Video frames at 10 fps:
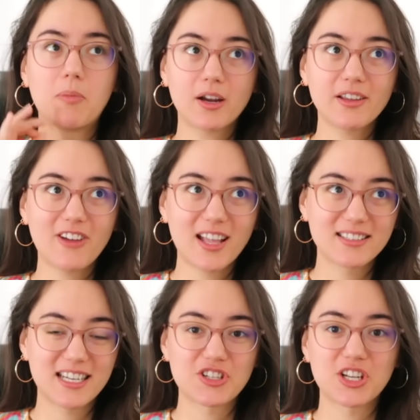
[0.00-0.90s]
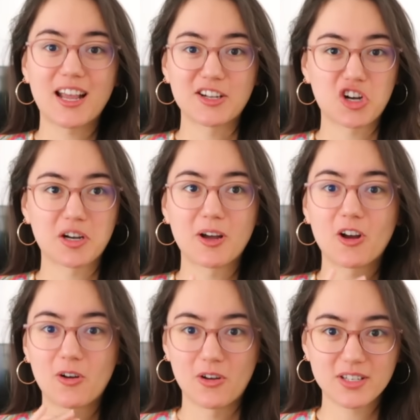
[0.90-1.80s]
Market validation, I talk about
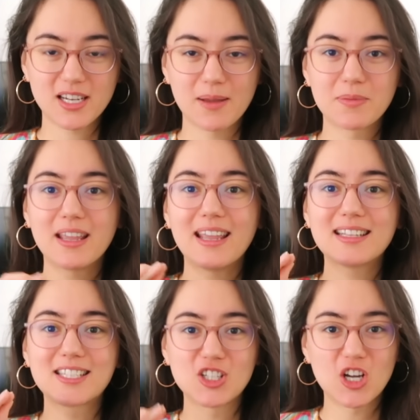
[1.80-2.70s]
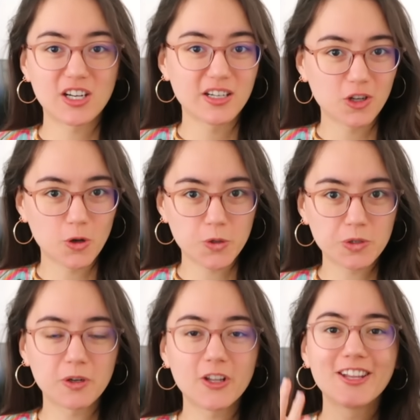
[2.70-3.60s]
all the time. It's
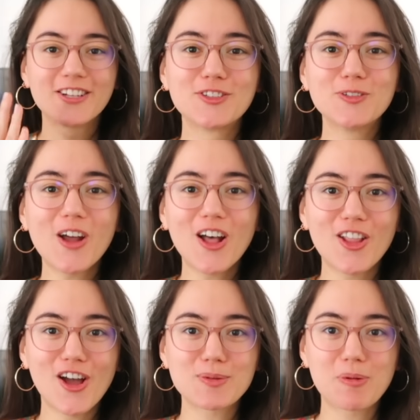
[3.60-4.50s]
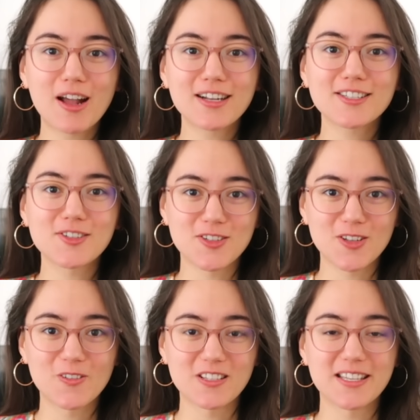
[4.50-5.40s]
non-negotiable. Do not launch products or
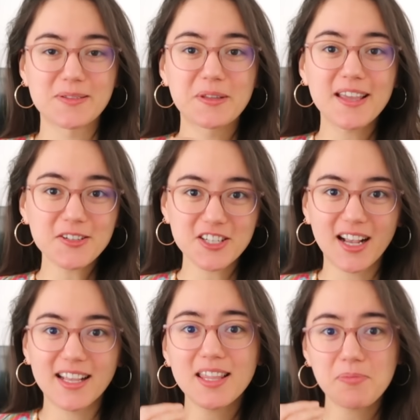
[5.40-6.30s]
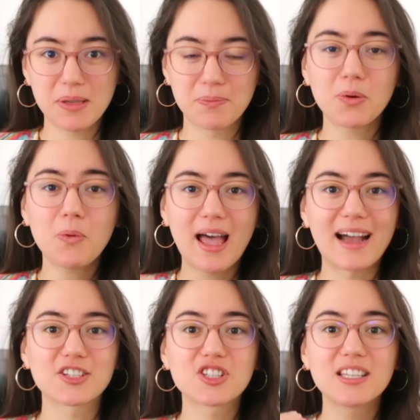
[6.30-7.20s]
services without checking that people will
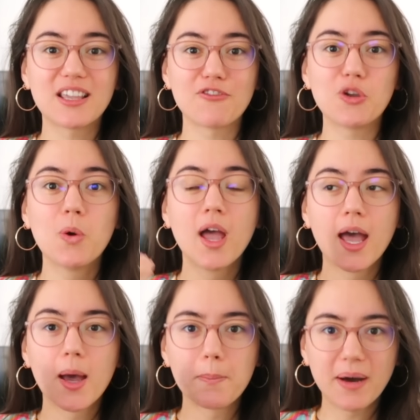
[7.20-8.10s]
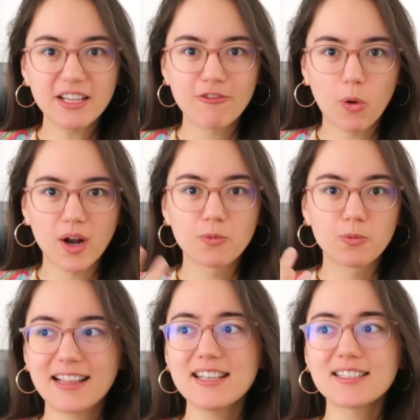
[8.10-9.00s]
actually give you money for it.
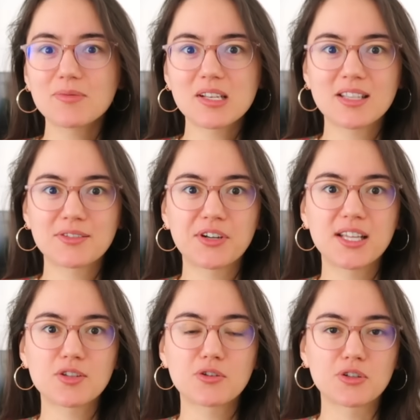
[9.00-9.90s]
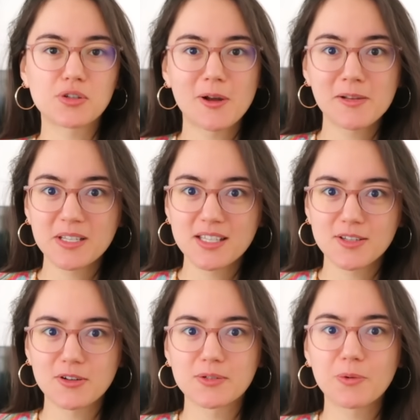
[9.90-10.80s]
I think sometimes as freelancers or small
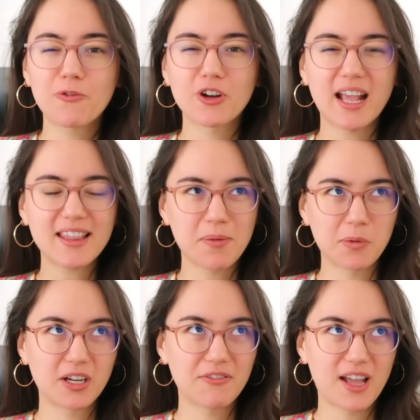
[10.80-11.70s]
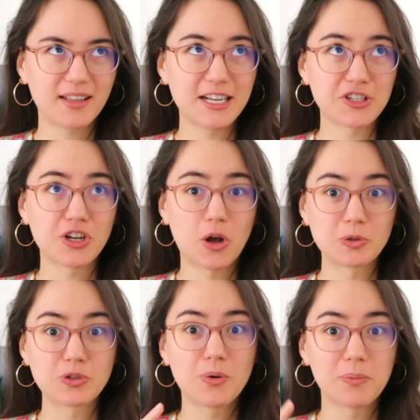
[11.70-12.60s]
business owners, we forget that market validation
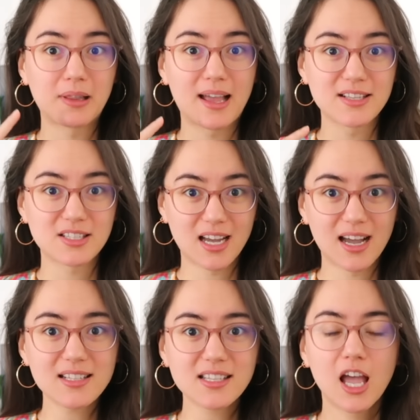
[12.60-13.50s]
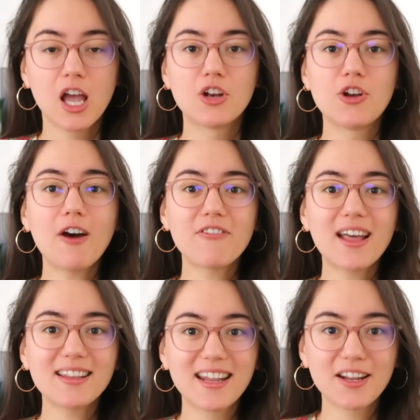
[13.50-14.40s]
also applies to us. Not
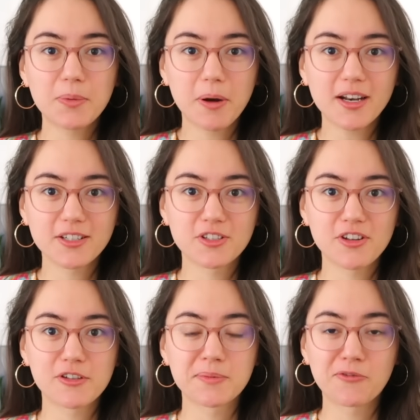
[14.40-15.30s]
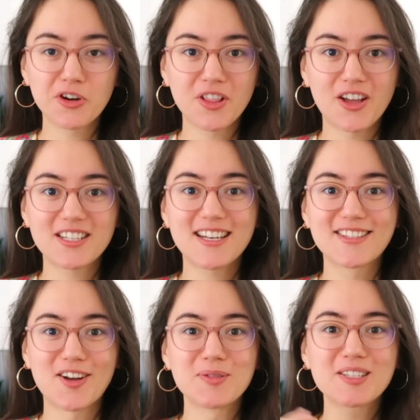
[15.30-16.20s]
validating your product or service before you launch it
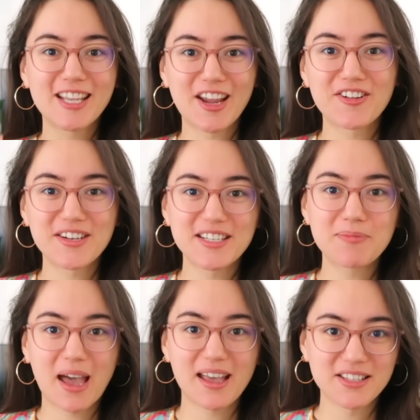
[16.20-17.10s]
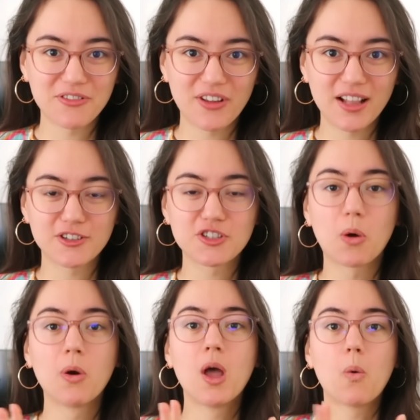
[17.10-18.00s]
is almost a guaranteed path to failure.
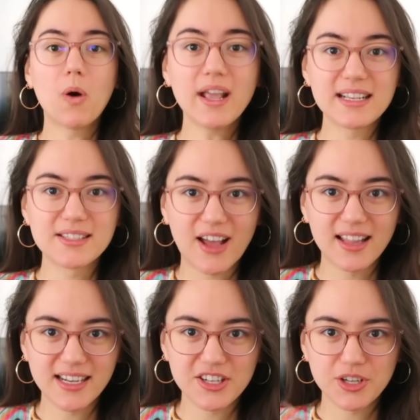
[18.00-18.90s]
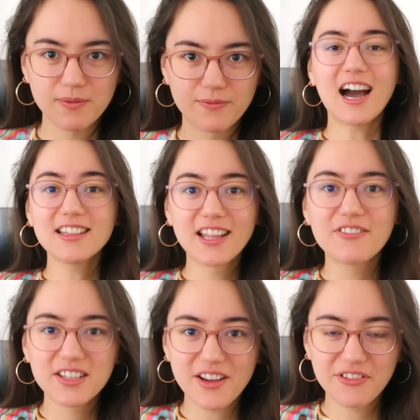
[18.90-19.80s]
So what is validation? I
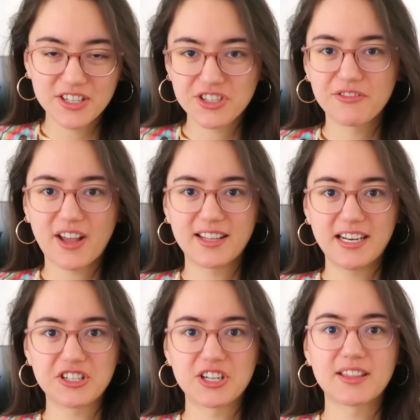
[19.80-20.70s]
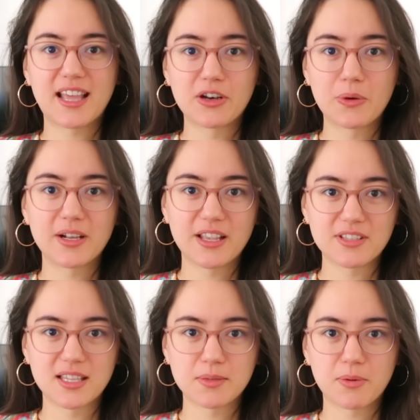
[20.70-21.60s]
love the definition of validation that Noah gives
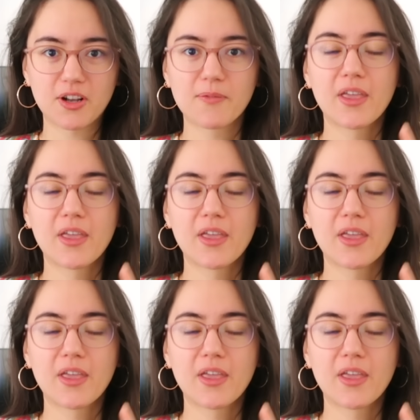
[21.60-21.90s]
in this book.